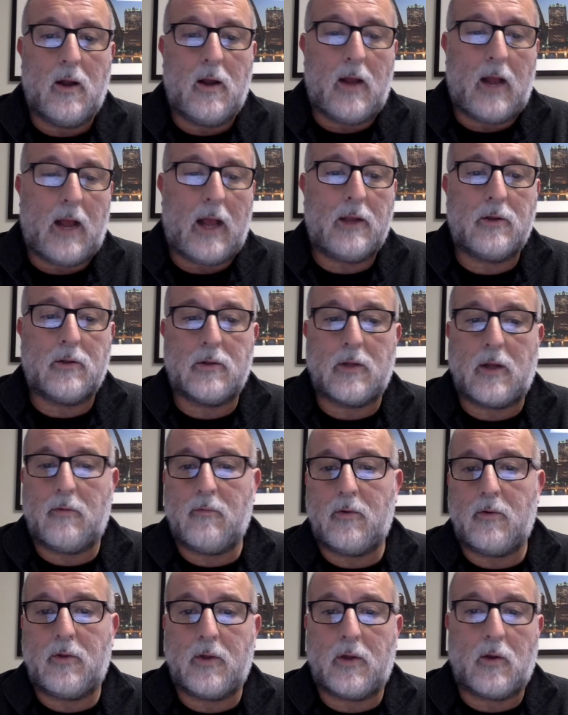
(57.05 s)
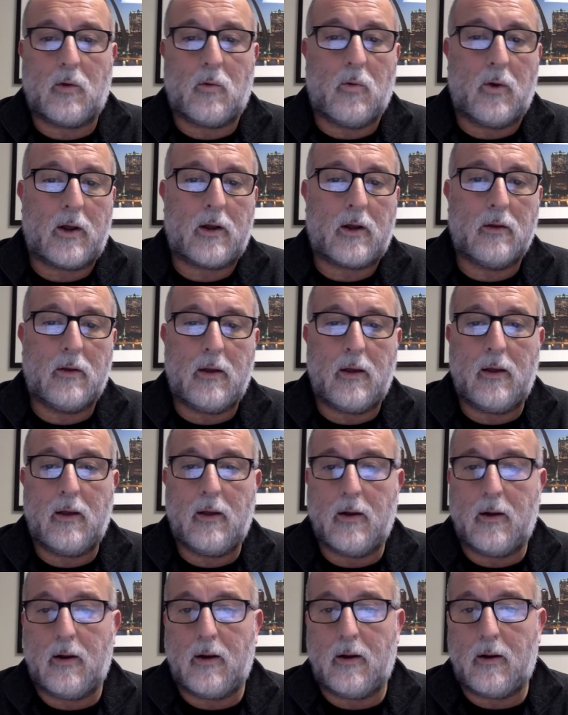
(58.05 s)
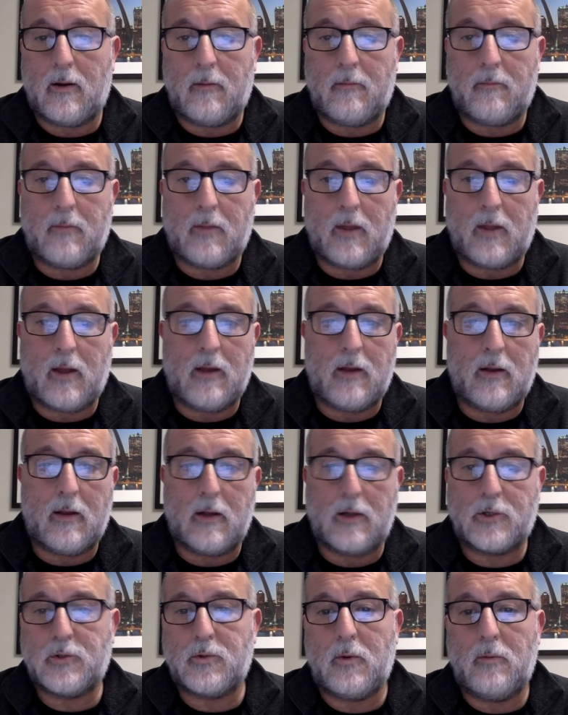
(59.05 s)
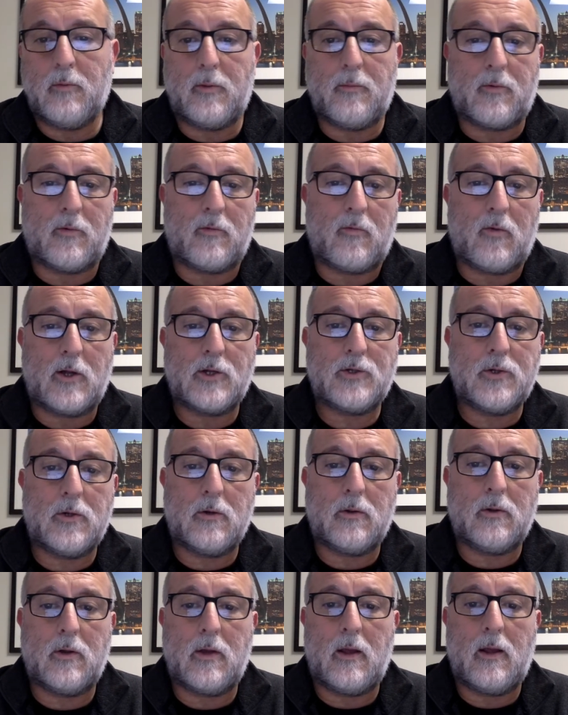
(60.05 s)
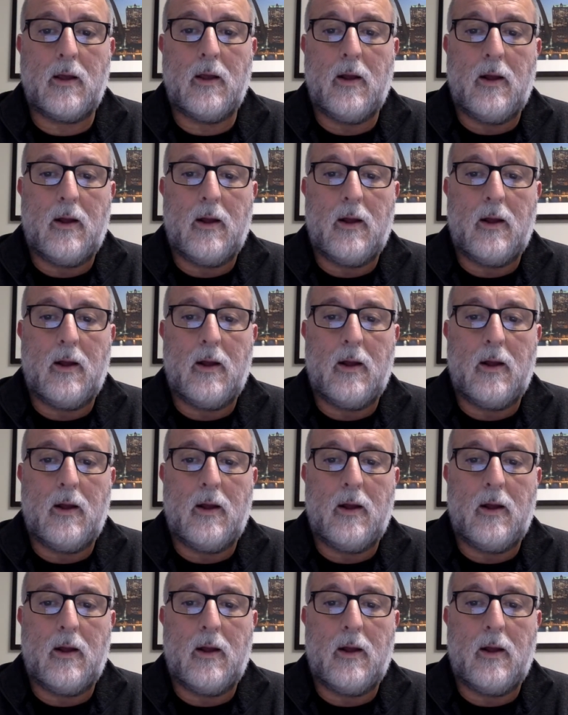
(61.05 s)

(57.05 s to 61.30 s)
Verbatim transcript: handled everything quickly um, and extremely professionally.